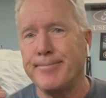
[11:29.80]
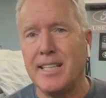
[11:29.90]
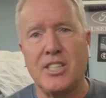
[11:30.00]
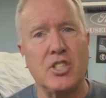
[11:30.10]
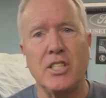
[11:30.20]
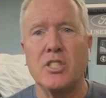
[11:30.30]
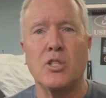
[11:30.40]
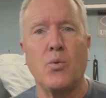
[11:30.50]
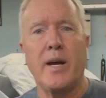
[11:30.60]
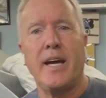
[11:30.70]
It's just the
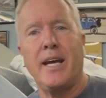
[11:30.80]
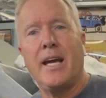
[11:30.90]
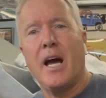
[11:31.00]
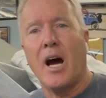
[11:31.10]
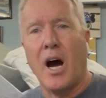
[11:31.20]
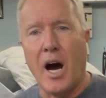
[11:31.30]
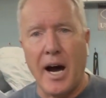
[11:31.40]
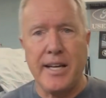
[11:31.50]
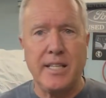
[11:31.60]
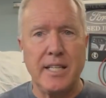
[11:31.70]
way
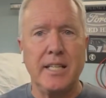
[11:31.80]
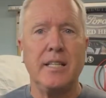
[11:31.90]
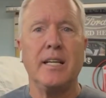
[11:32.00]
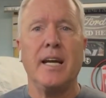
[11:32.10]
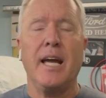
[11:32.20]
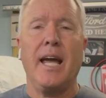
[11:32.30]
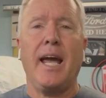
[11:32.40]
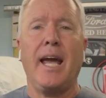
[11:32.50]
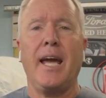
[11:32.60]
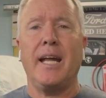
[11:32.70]
I did it,
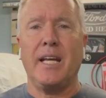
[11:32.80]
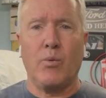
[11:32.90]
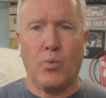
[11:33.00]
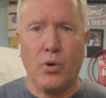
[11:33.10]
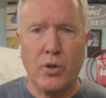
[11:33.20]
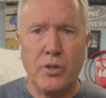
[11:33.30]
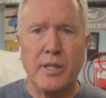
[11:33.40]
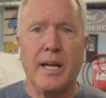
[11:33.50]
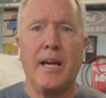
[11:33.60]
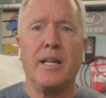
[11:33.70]
and it worked.
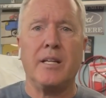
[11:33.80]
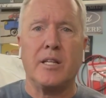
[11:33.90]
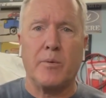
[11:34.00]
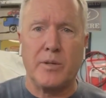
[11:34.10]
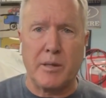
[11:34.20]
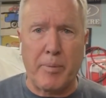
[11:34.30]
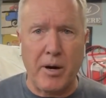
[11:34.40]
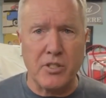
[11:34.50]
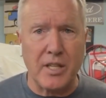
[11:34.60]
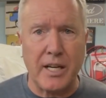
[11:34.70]
And with the
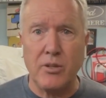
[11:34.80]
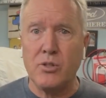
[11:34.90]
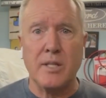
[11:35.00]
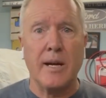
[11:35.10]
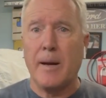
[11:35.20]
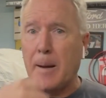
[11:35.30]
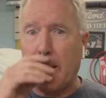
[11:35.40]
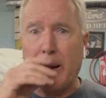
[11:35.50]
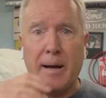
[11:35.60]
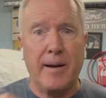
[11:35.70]
parts that I used,
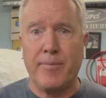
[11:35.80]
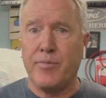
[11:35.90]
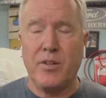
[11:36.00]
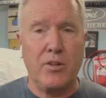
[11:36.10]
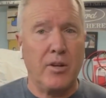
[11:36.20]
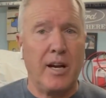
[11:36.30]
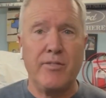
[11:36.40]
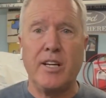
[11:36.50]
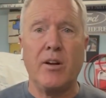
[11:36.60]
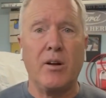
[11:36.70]
I've
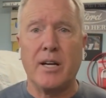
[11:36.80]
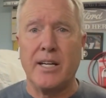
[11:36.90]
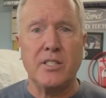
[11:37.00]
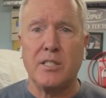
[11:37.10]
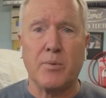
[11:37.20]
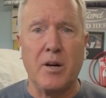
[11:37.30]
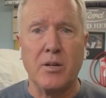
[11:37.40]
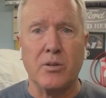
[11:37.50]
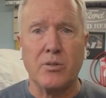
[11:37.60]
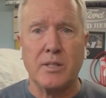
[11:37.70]
done all kinds of these
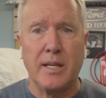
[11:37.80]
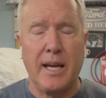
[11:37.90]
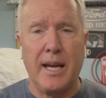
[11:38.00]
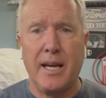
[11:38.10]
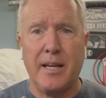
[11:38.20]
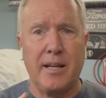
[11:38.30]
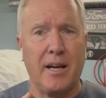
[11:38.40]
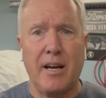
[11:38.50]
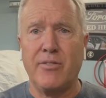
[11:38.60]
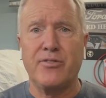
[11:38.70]
Broncos, and
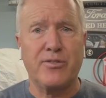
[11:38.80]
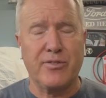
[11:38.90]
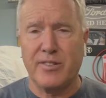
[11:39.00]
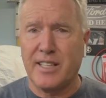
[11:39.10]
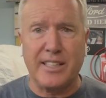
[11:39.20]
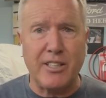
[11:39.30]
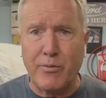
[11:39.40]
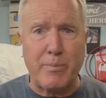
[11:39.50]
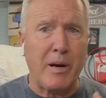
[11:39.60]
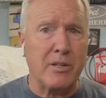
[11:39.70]
I've got
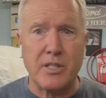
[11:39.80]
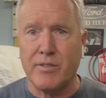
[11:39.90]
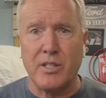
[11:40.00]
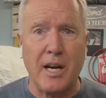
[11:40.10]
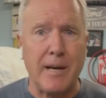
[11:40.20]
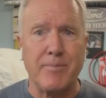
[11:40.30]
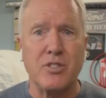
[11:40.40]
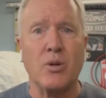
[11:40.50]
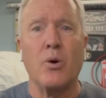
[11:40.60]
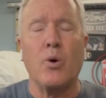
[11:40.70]
different parts every time,
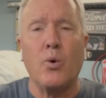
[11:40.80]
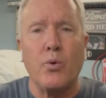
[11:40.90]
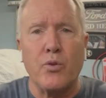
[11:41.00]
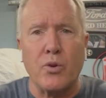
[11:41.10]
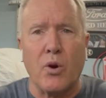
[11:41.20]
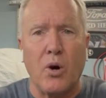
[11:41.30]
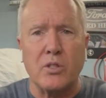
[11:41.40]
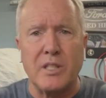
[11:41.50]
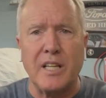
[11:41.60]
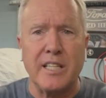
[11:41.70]
so they're all
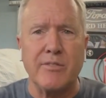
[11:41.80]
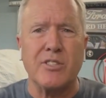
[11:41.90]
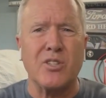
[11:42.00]
slightly different.